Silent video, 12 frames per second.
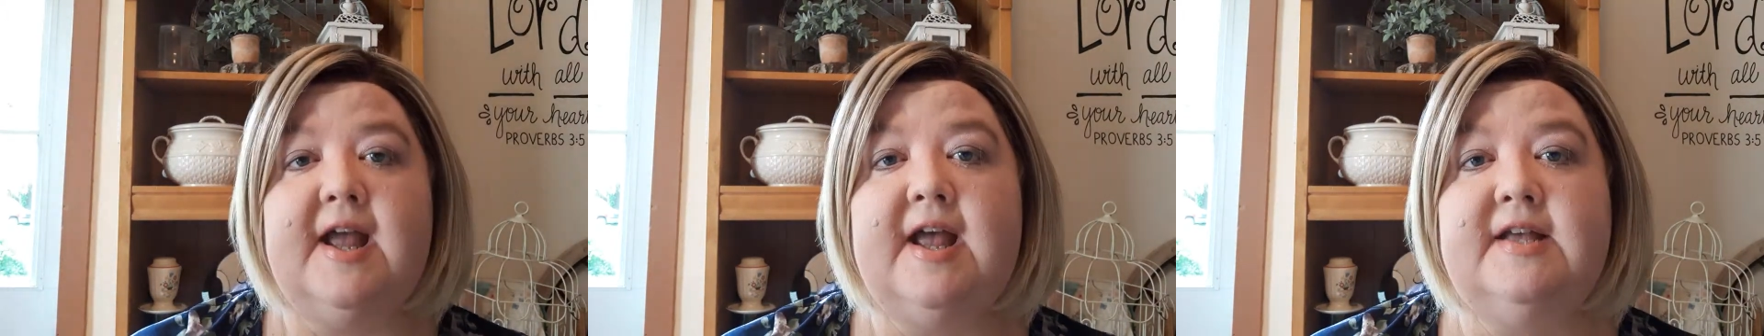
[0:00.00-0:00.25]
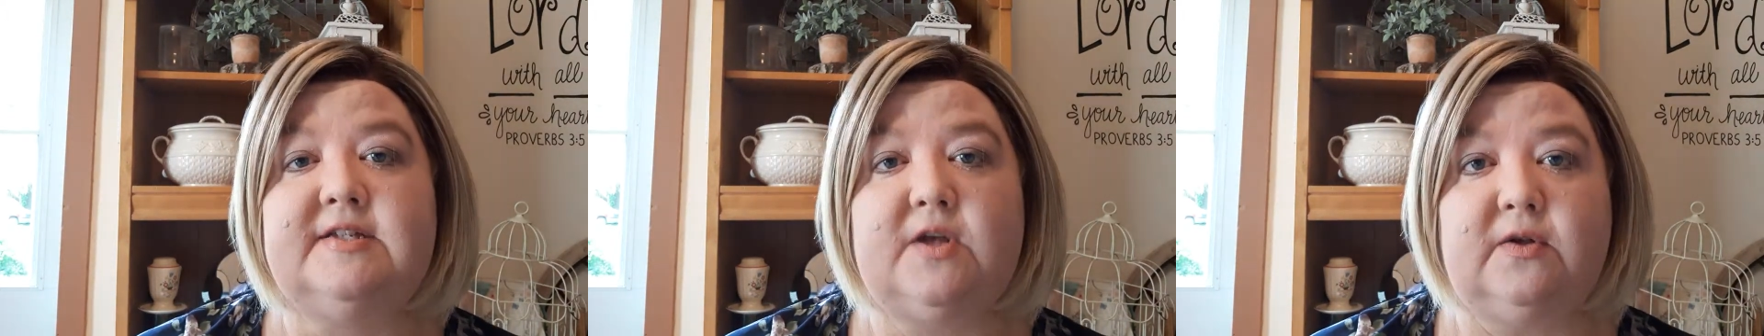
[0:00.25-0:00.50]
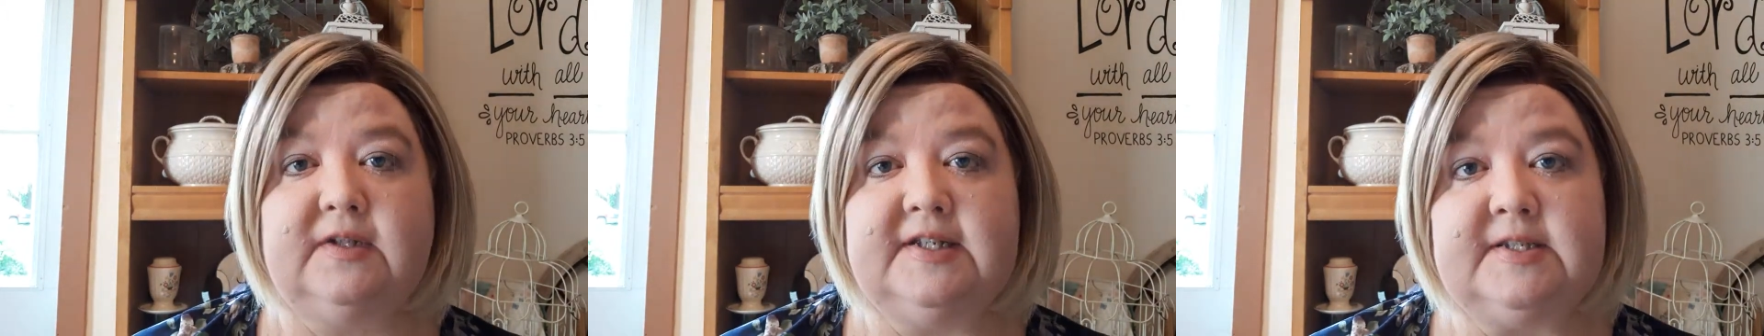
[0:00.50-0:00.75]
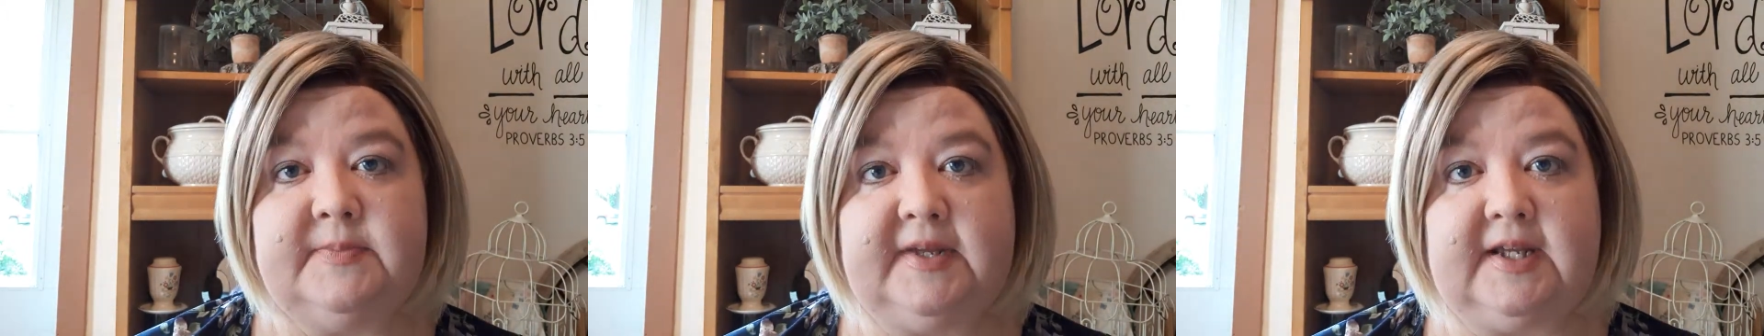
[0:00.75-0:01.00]
as old
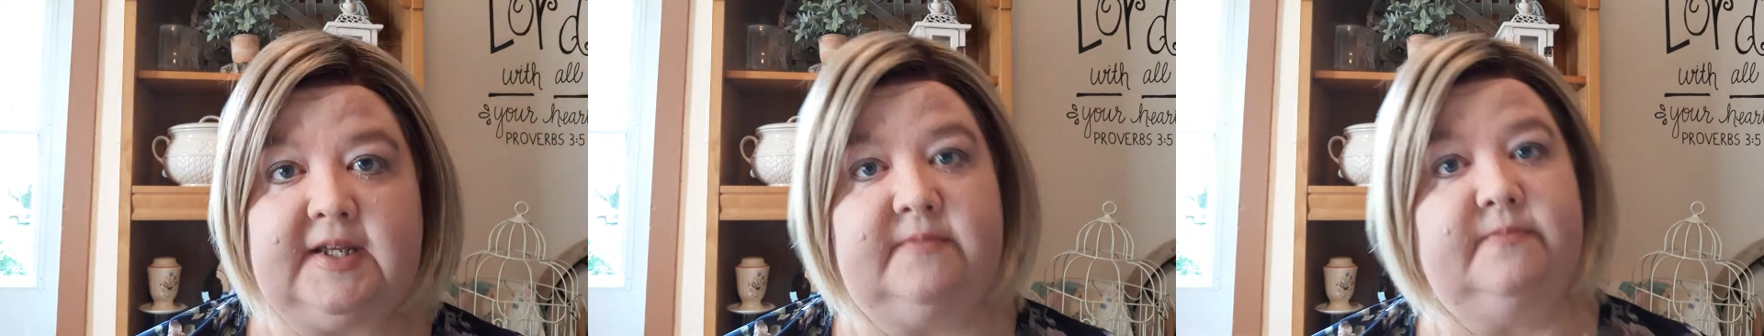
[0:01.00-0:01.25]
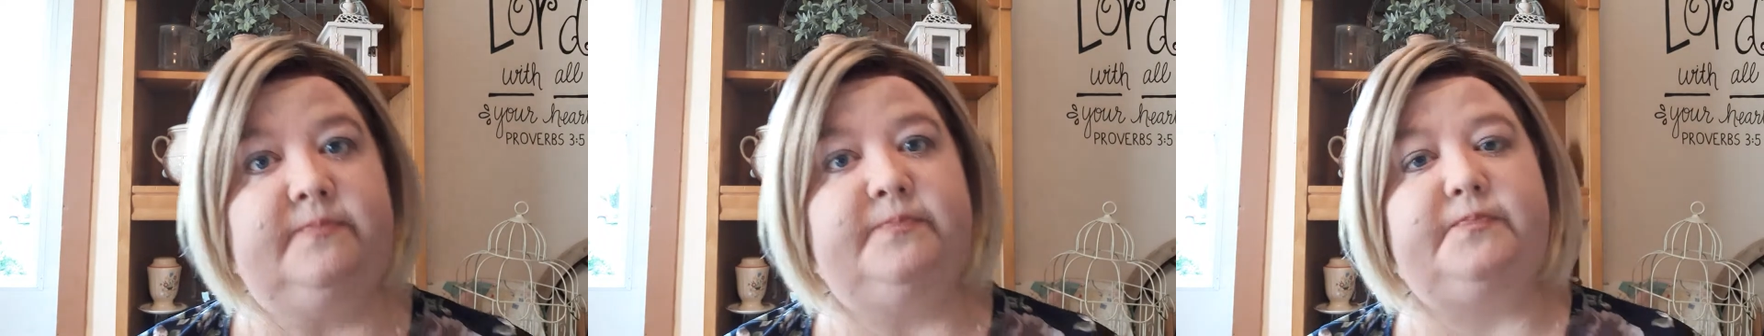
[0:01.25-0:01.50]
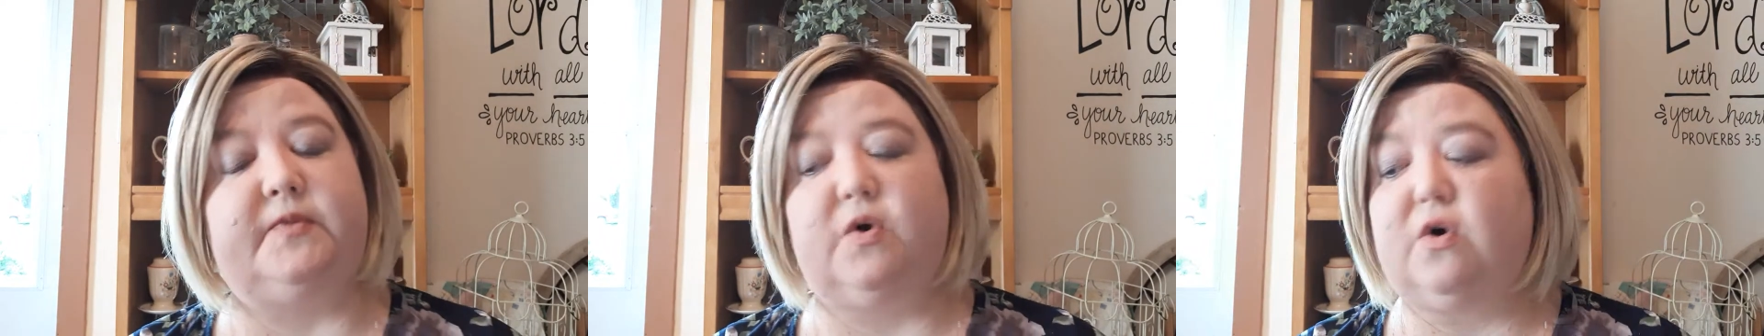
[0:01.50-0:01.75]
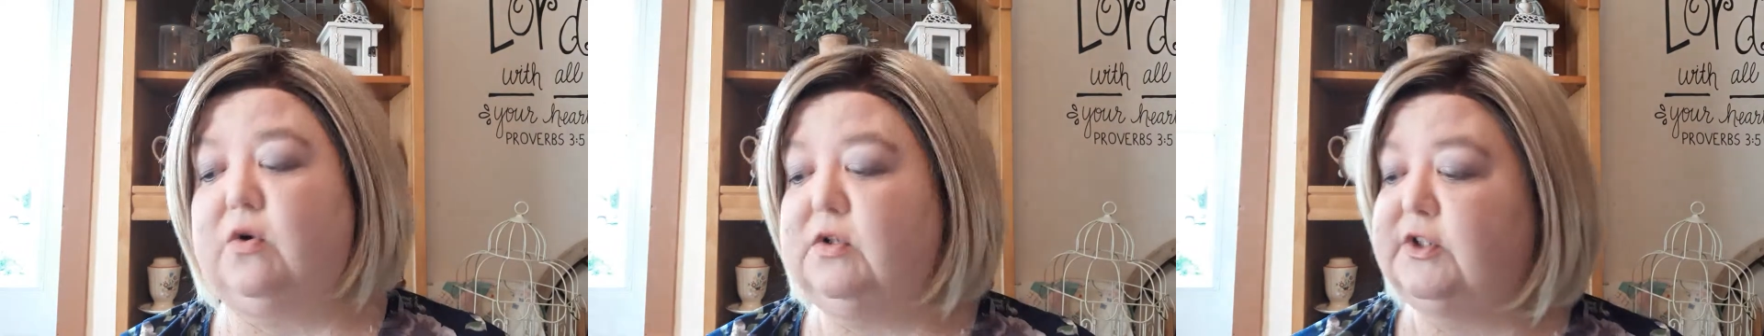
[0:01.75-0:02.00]
as me
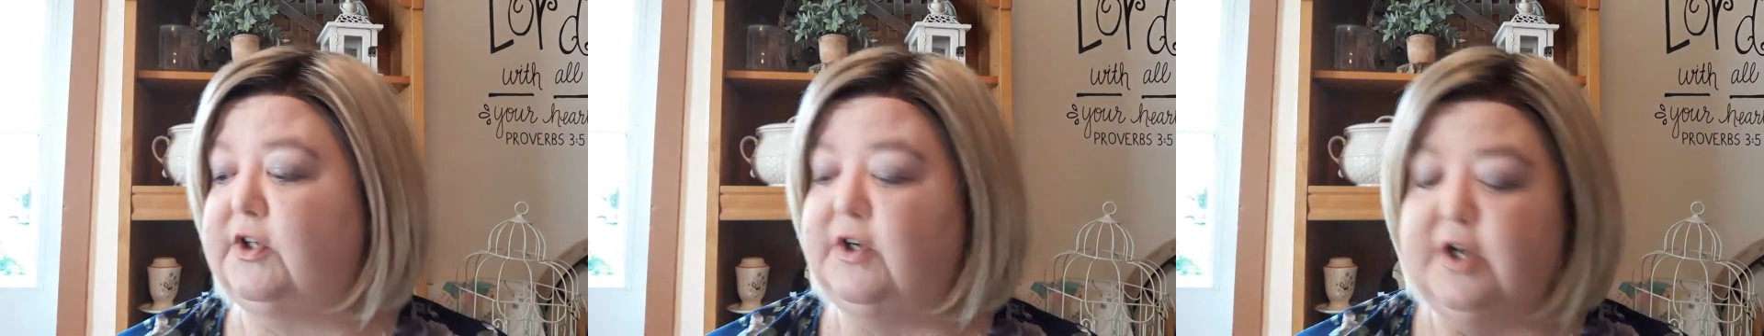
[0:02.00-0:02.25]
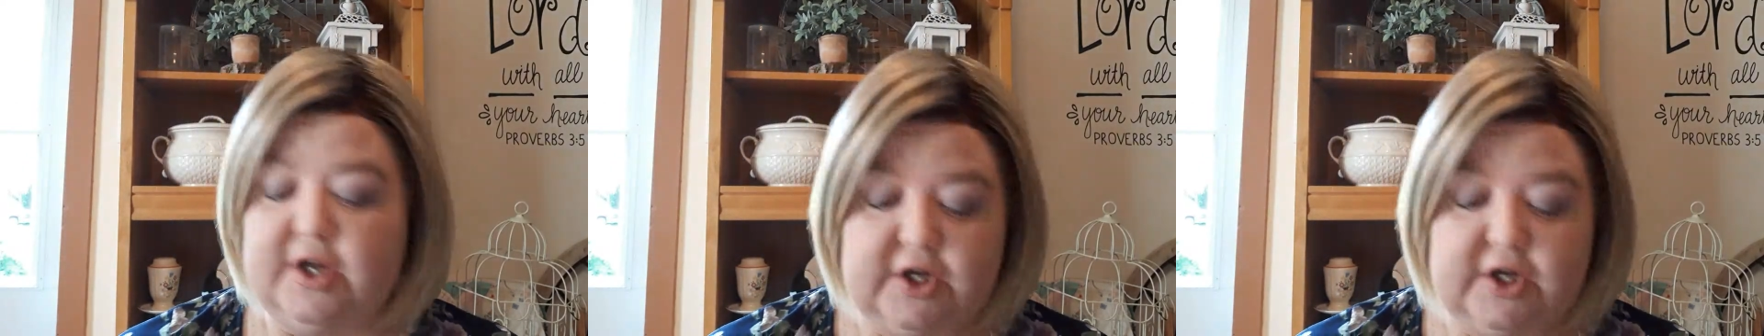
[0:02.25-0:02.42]
or older,